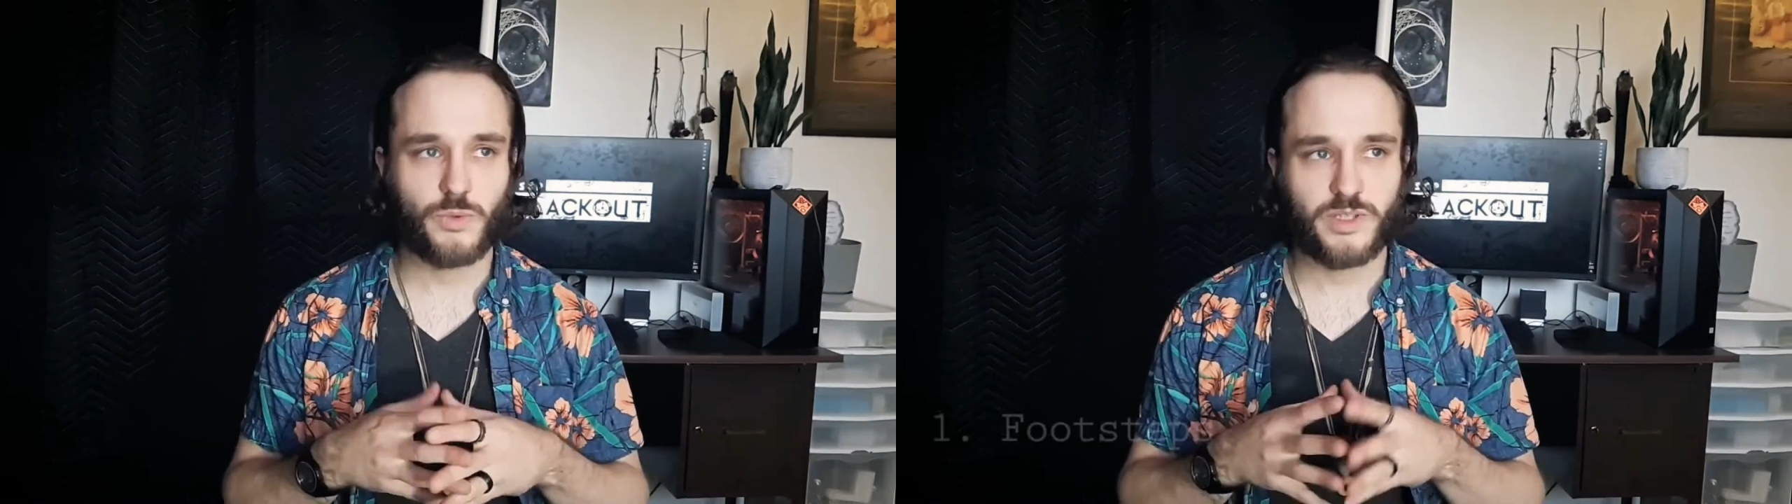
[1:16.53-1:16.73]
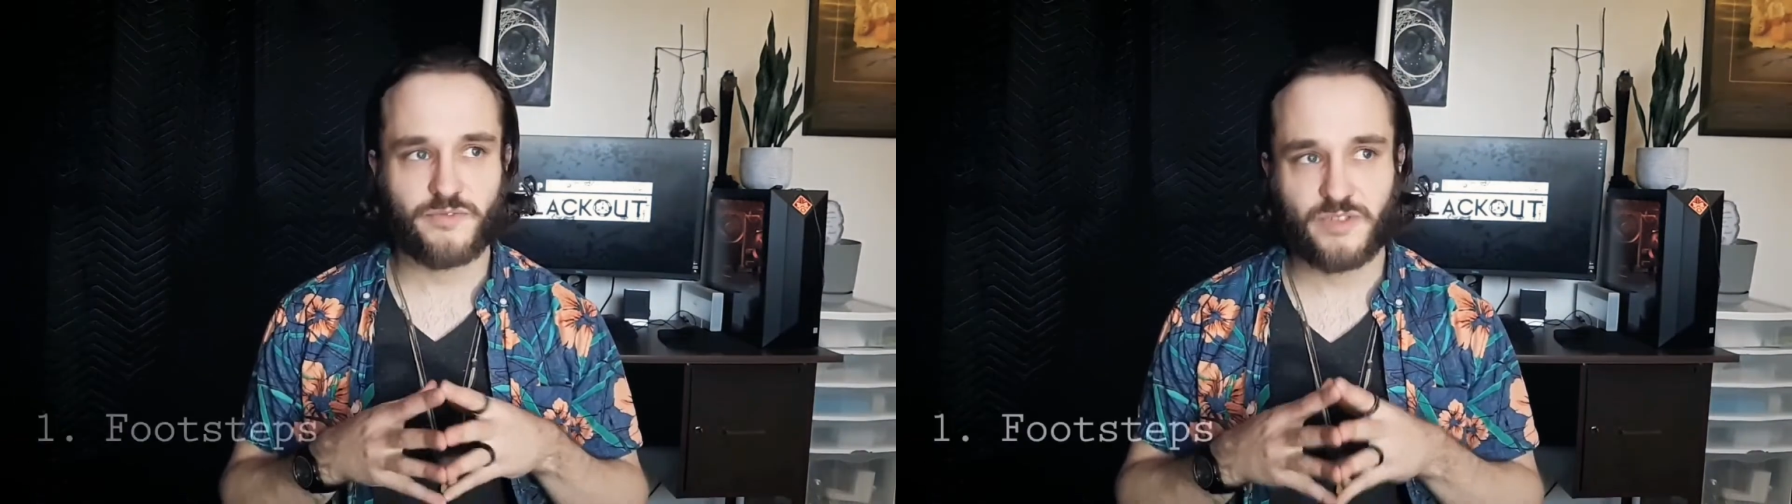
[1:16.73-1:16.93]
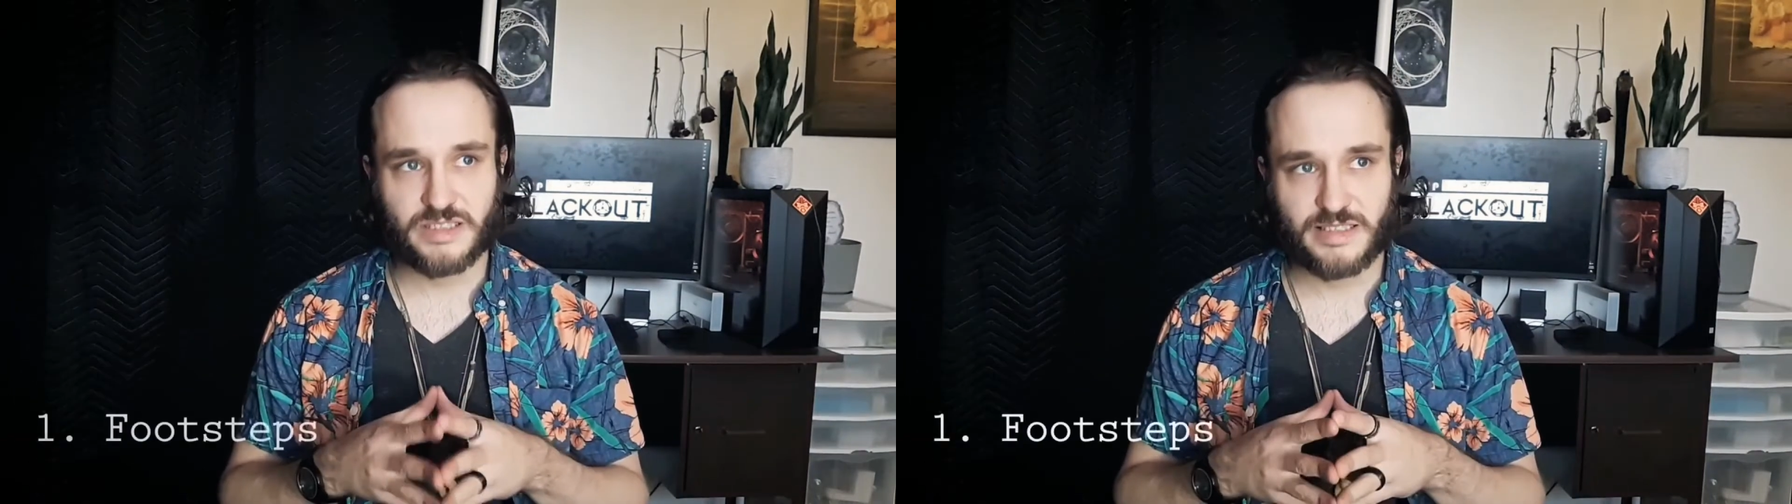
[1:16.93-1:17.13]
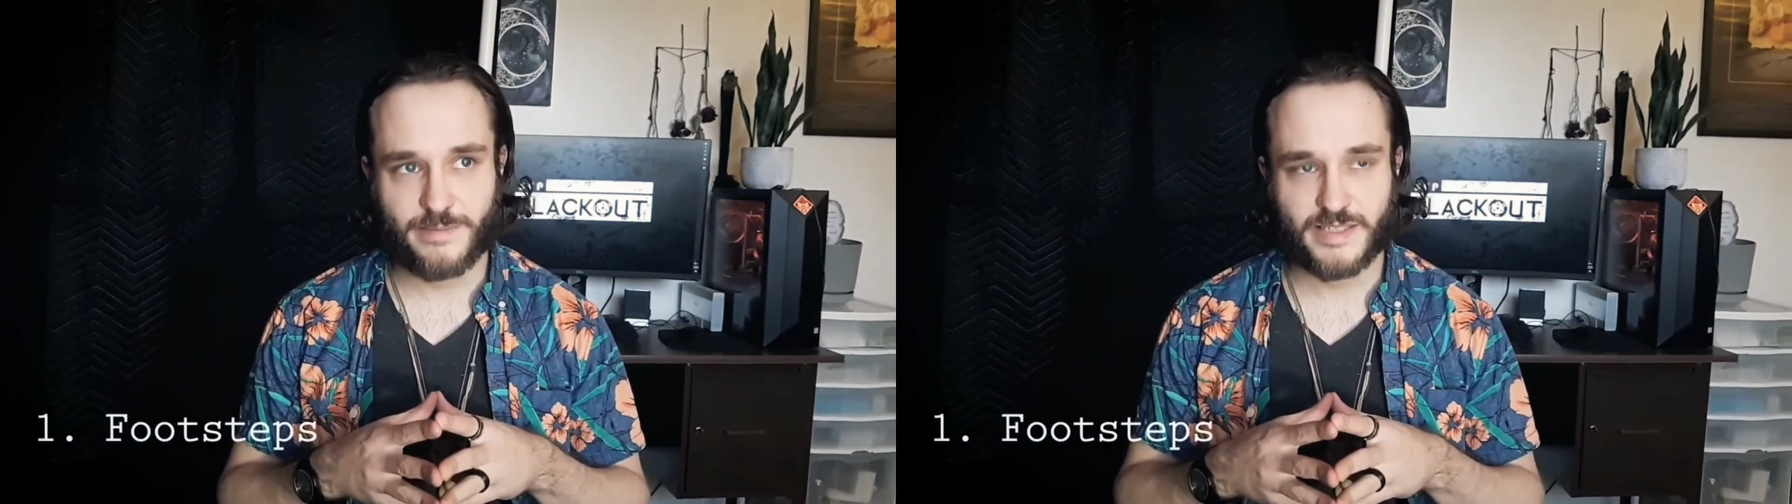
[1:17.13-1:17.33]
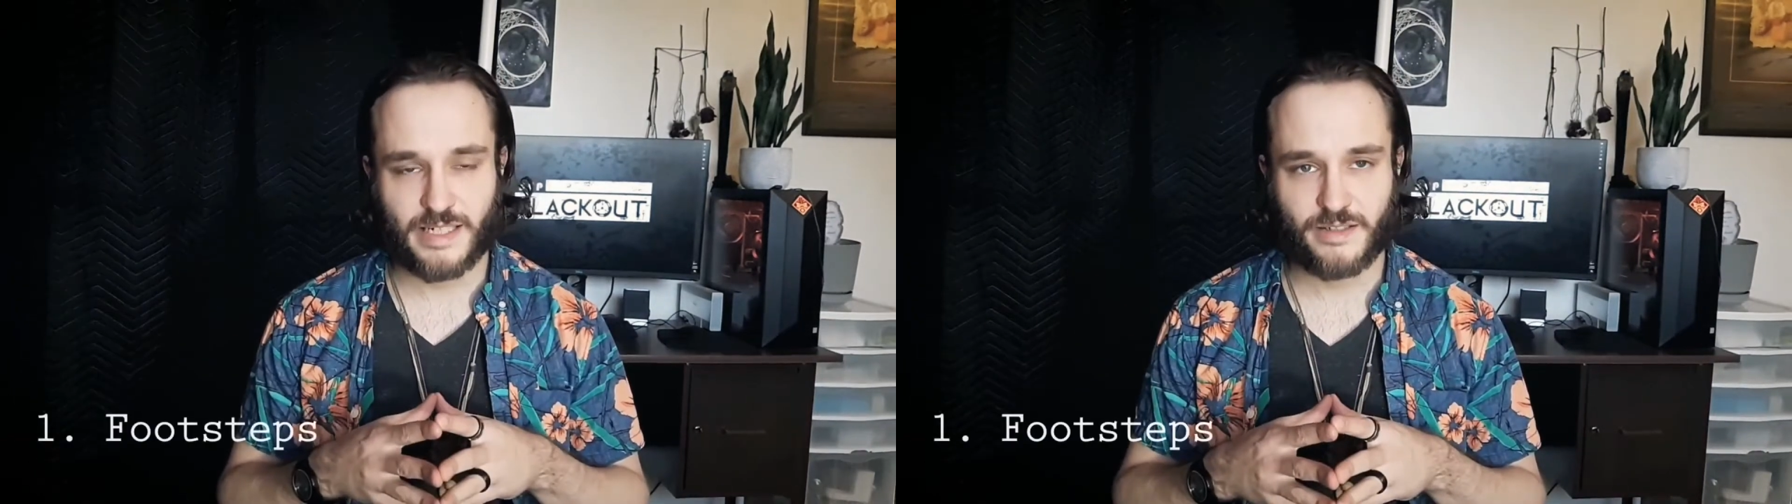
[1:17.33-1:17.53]
With the
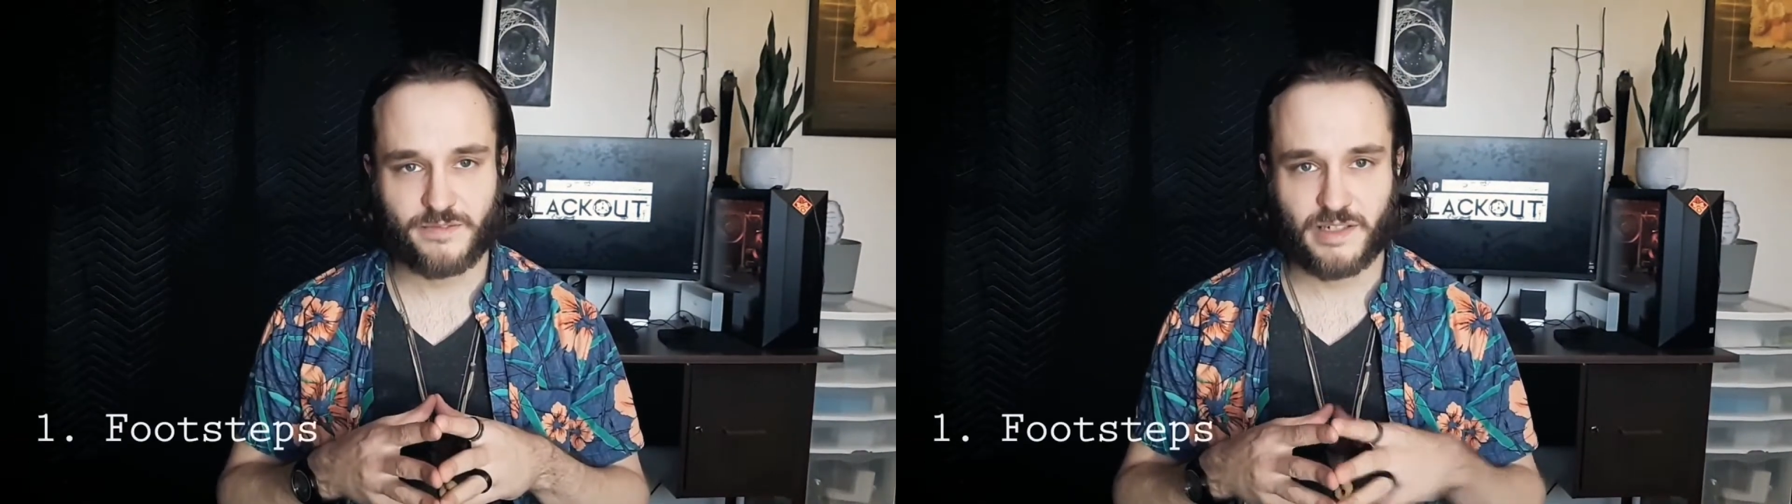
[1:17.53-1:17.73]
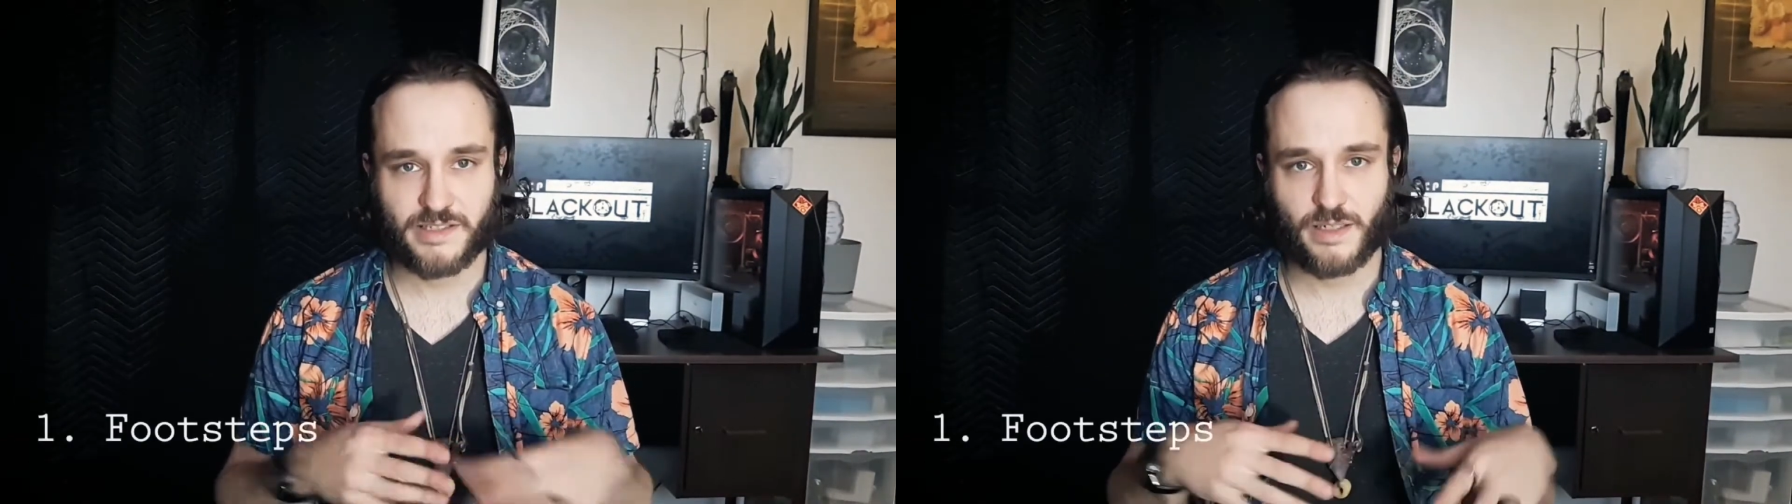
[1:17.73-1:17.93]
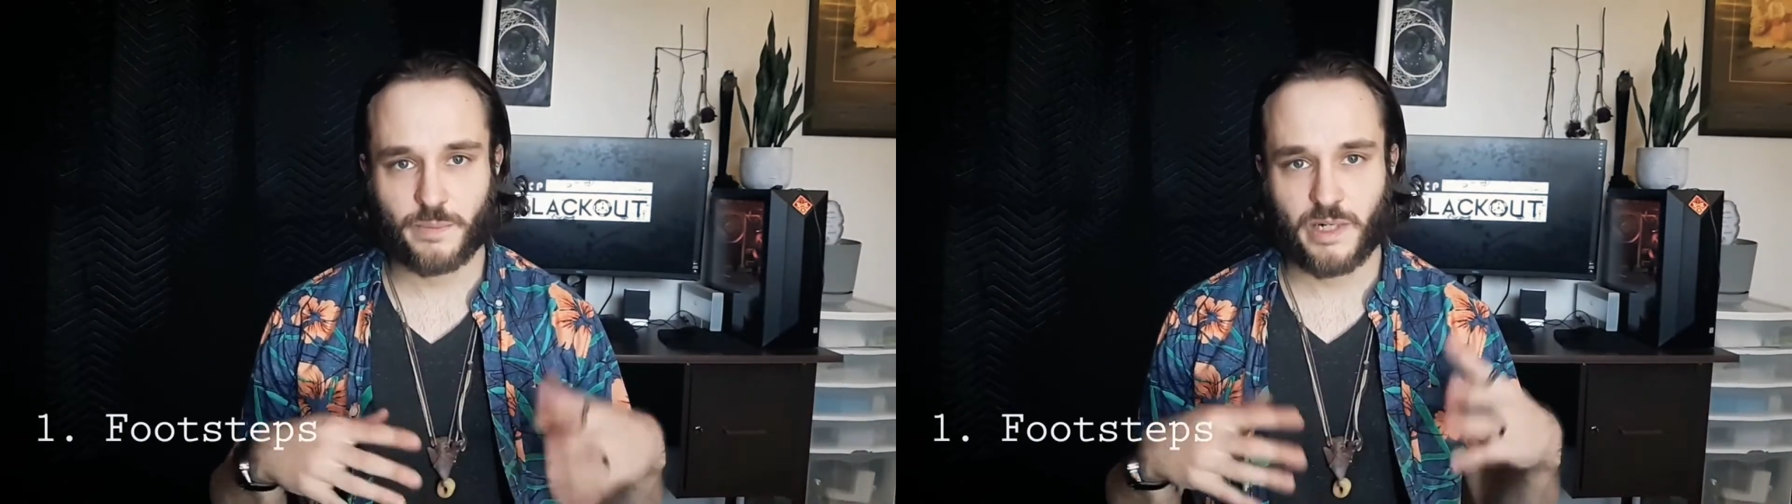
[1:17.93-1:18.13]
footstep sound effects, I'll